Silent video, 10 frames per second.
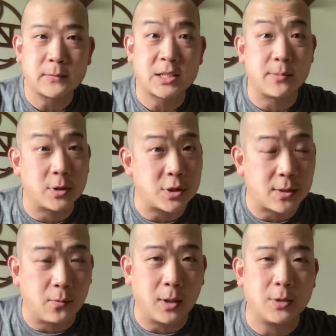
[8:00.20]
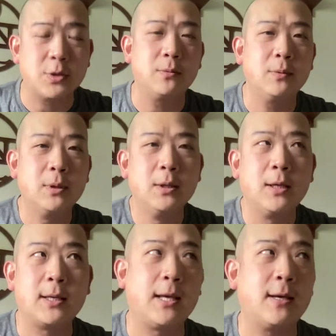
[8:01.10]
as much as I want to.
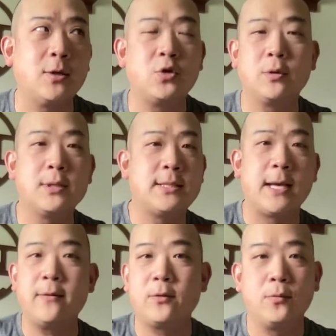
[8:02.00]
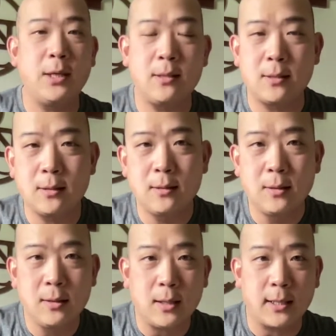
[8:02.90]
I can't control the day of the week.
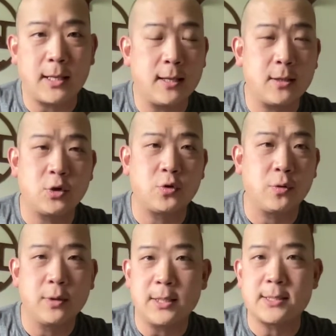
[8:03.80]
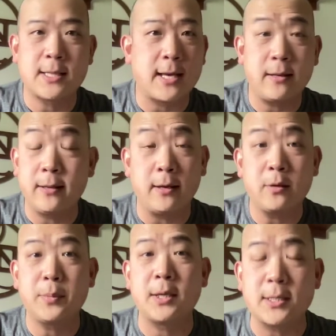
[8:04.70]
I can't control this, that, and the
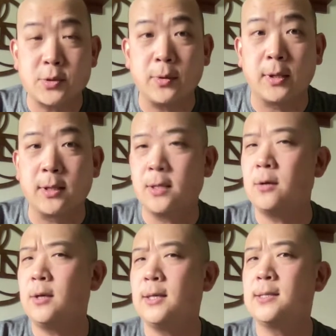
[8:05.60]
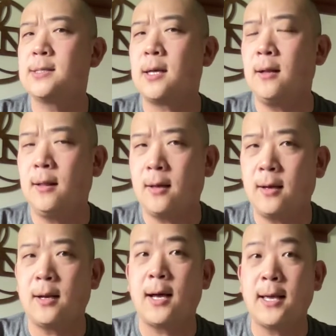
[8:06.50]
other, but guess what? There is a
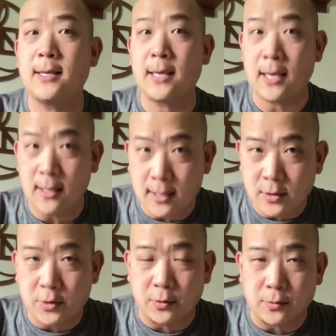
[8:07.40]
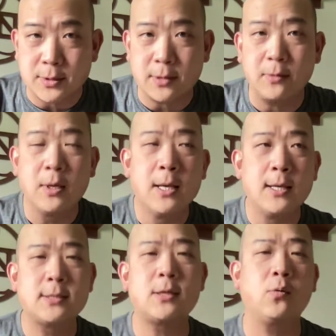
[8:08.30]
lot I can do. So
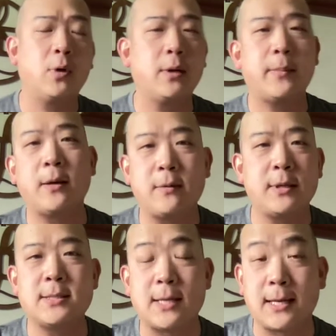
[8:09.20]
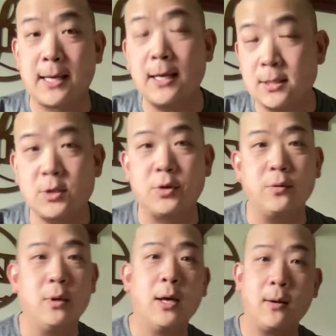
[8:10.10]
instead of worrying about things that I can't
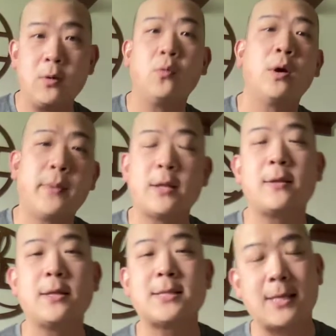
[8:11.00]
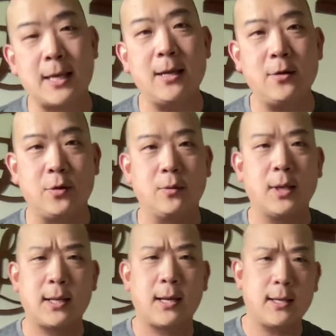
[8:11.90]
do, I'm gonna worry about the things I can do.
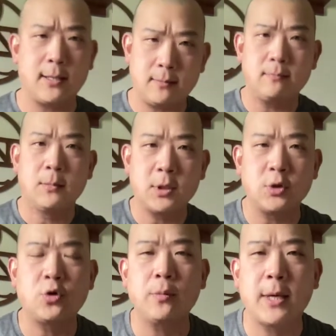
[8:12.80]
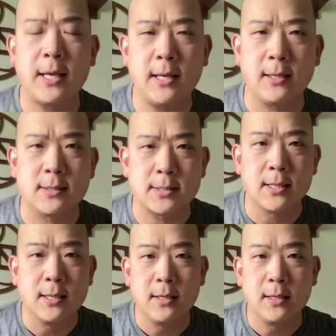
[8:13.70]
Like I can control my hands